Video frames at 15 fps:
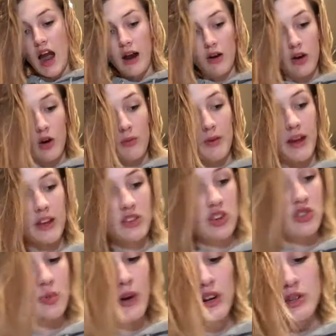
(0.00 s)
I don't know. It
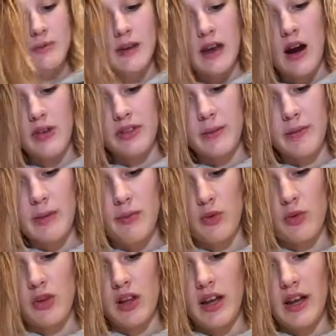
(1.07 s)
just weirds me out that people
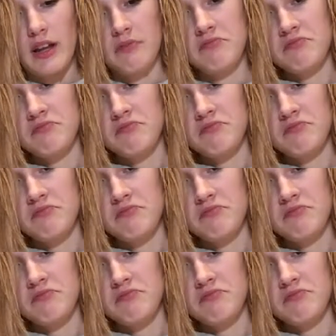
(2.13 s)
were like,